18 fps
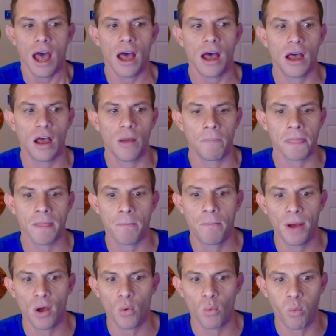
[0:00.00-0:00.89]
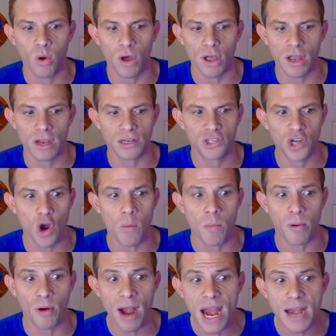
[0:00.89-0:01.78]
But what
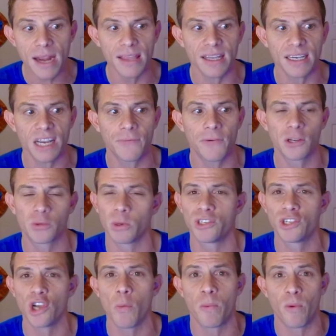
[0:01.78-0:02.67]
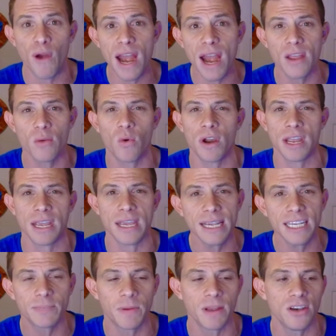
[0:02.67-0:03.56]
Joe Brady, the difference with Joe Brady, what
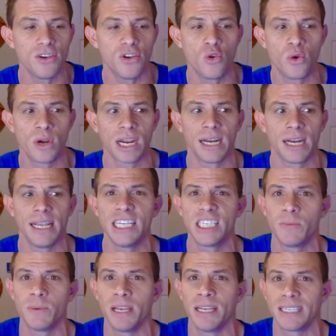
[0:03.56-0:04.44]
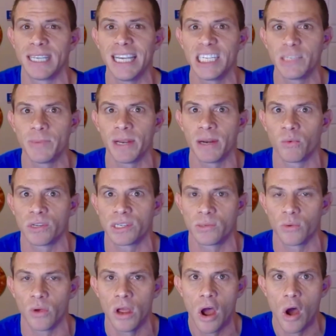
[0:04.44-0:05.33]
he's been doing, and he's been
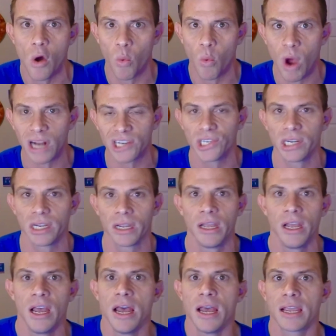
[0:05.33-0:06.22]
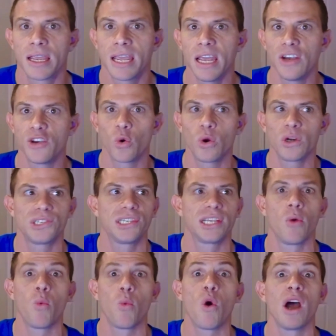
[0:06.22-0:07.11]
watching Ken
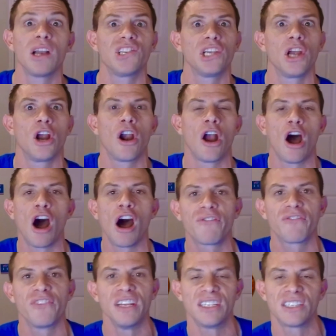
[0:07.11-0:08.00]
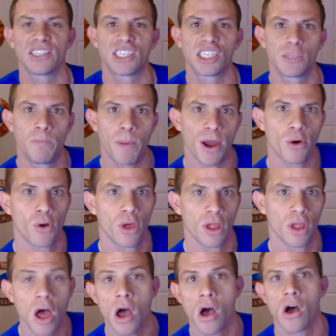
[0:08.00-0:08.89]
Dorsey and watching our offense sputter
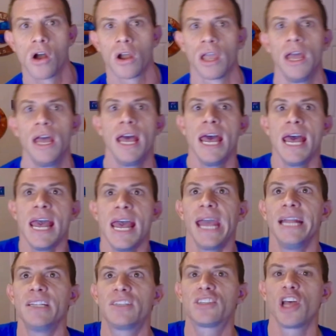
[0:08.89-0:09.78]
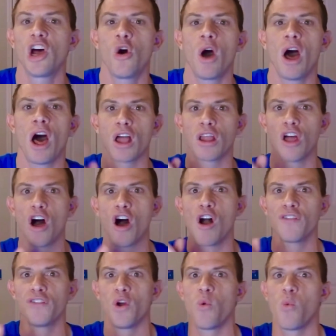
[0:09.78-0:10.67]
along. And so
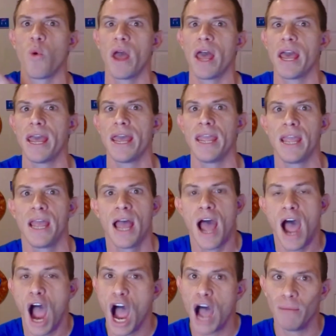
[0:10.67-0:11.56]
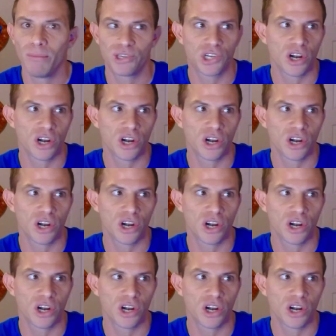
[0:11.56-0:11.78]
along the way, I'm